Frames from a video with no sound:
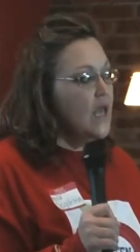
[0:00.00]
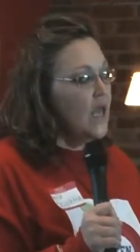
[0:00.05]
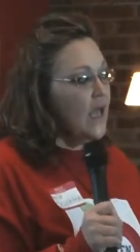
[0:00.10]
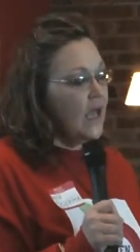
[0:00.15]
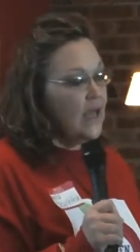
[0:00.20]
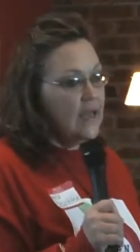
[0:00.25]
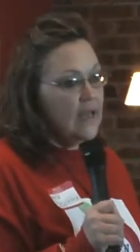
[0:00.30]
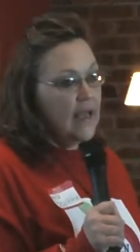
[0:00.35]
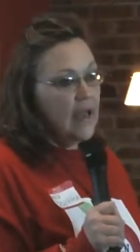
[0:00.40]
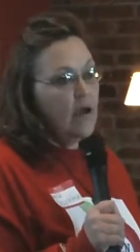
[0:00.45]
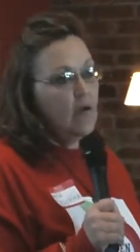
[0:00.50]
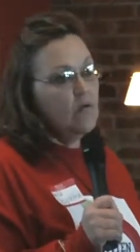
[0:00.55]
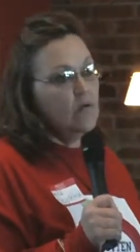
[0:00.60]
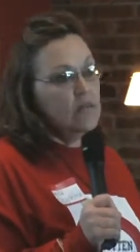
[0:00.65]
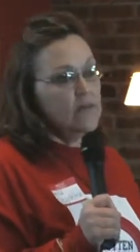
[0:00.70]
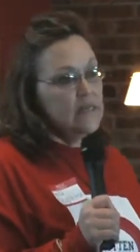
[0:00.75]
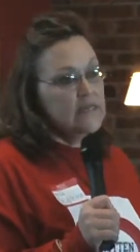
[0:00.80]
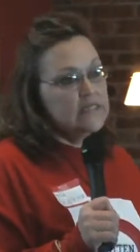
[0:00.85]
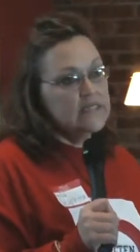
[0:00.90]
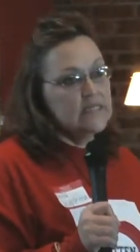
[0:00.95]
And now,
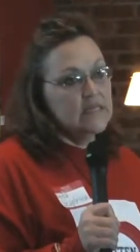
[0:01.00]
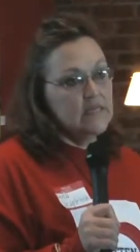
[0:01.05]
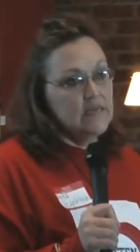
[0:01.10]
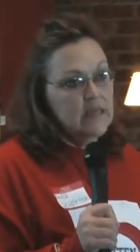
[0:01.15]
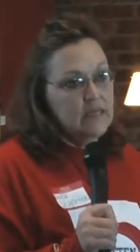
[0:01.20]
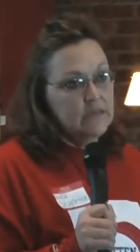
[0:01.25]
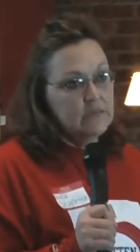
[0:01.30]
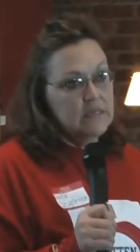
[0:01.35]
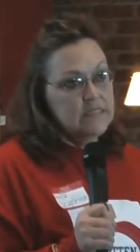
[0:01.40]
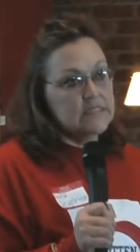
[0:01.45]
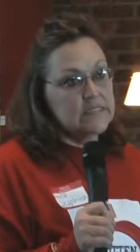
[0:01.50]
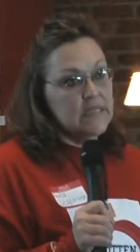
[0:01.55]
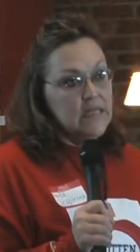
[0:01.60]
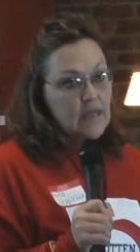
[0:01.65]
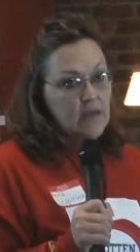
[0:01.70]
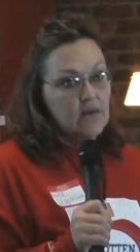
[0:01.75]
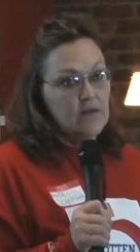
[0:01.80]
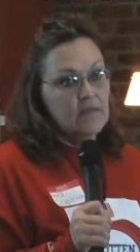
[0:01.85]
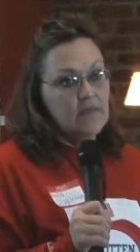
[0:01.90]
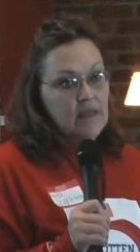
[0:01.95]
less than nine months
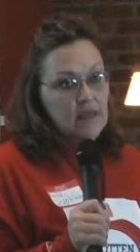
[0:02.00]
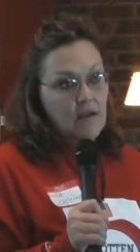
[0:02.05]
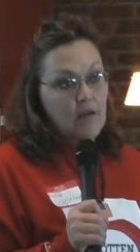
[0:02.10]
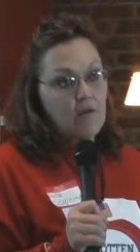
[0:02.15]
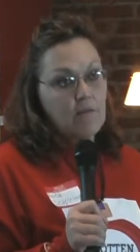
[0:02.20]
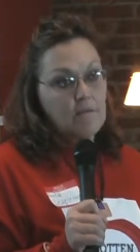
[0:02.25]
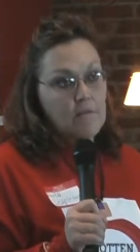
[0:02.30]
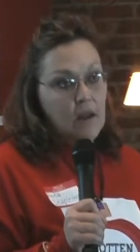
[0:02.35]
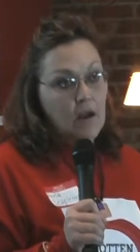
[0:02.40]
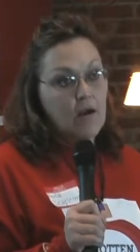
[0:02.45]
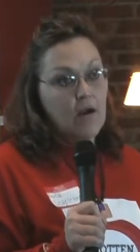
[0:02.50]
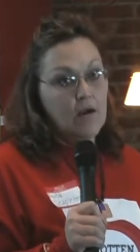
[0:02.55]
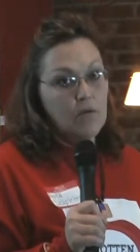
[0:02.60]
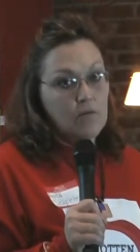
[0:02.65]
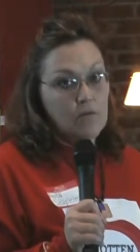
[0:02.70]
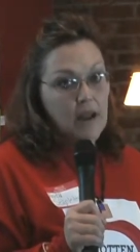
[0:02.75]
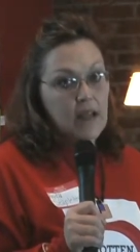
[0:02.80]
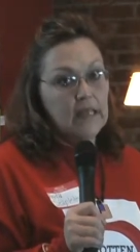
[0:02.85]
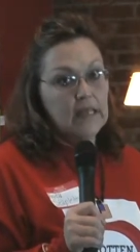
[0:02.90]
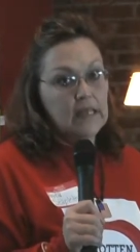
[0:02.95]
later, they are, are
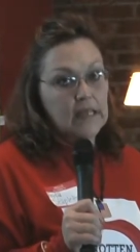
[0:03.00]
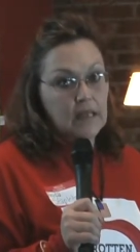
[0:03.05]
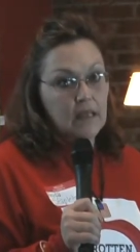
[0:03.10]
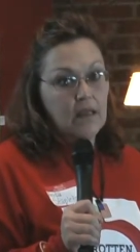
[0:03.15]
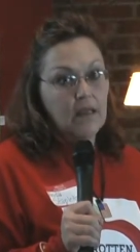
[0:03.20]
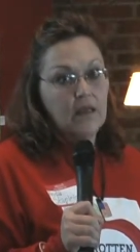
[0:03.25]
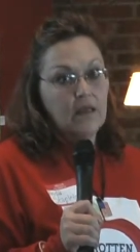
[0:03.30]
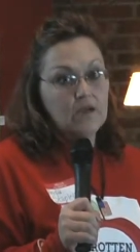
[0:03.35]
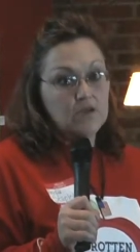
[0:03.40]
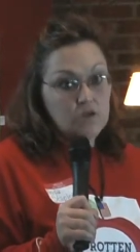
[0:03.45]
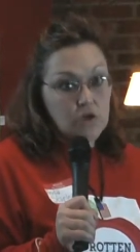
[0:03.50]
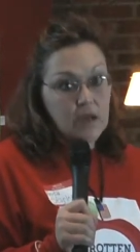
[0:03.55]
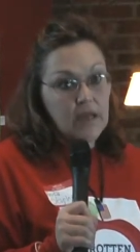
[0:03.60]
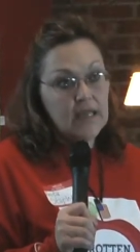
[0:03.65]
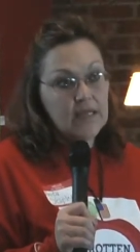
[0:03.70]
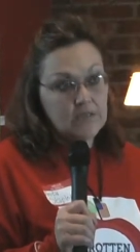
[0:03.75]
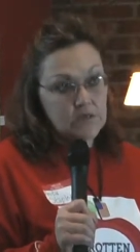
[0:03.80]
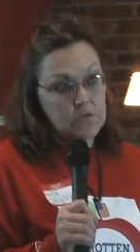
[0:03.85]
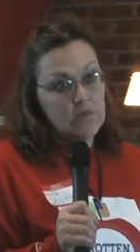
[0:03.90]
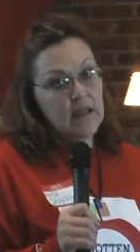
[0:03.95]
writing,
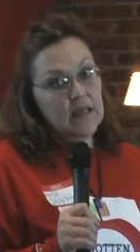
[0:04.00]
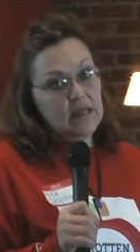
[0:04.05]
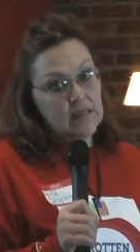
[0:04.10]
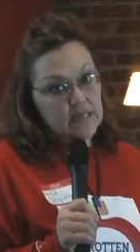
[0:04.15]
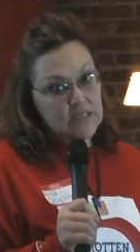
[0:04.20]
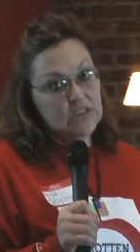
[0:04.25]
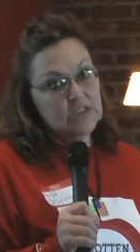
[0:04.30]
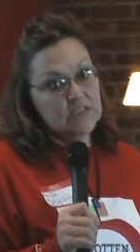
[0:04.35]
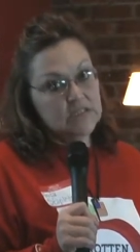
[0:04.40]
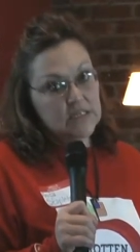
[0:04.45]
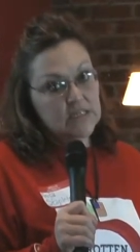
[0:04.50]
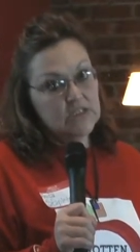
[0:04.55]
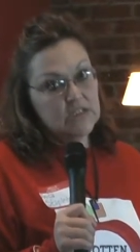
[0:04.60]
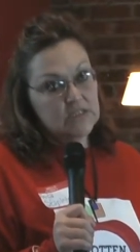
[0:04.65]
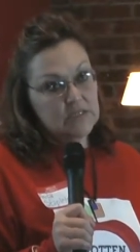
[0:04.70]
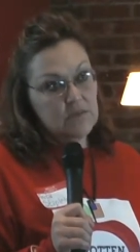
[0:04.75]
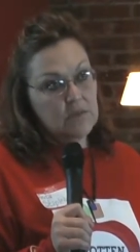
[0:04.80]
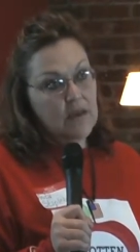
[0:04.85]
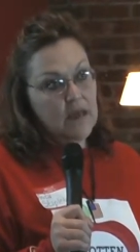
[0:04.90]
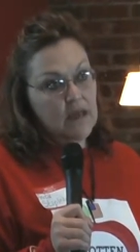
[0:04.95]
trying to write legislation
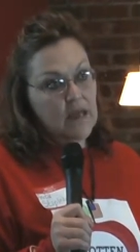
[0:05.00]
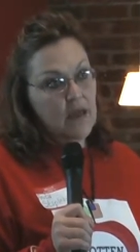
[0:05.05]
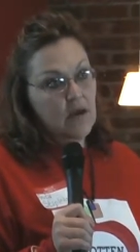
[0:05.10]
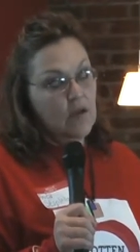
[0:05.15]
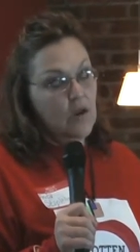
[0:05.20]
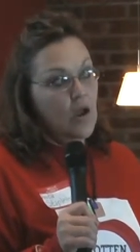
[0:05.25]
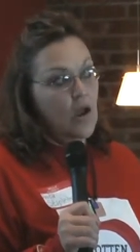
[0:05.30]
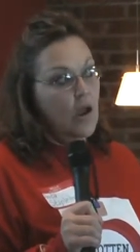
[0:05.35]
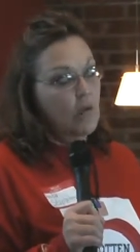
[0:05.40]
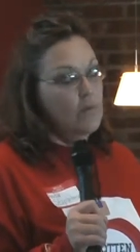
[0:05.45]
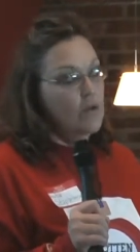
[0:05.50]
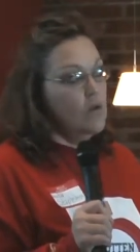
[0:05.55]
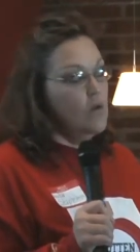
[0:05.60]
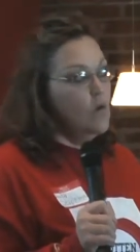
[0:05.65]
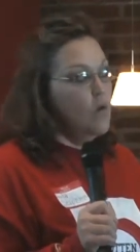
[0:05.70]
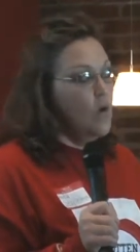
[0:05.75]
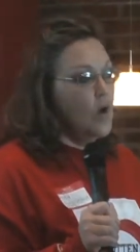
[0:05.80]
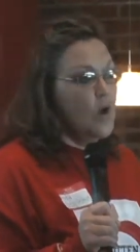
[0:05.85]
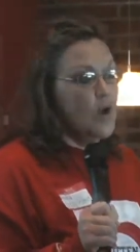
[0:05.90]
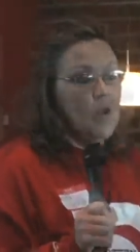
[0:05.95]
to back out of Common
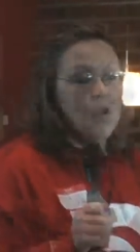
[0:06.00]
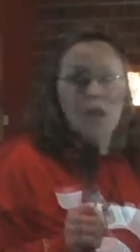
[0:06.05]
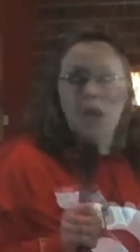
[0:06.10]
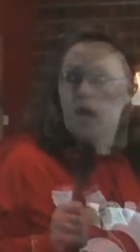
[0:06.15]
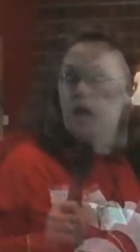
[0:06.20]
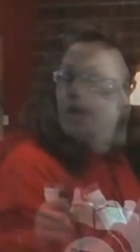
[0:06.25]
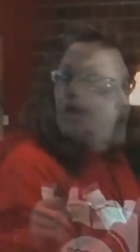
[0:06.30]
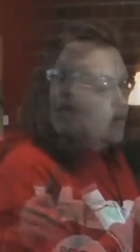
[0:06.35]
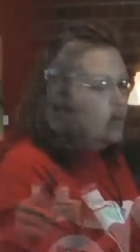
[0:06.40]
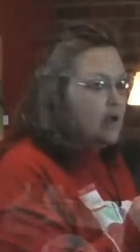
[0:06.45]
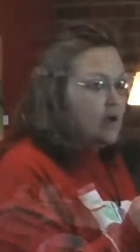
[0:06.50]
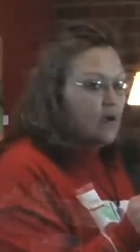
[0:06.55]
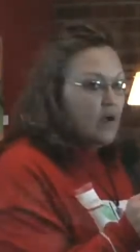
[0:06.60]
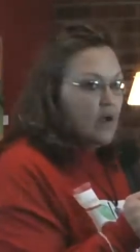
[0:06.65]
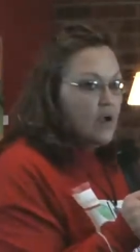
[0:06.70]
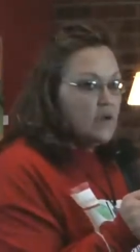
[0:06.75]
Core. We are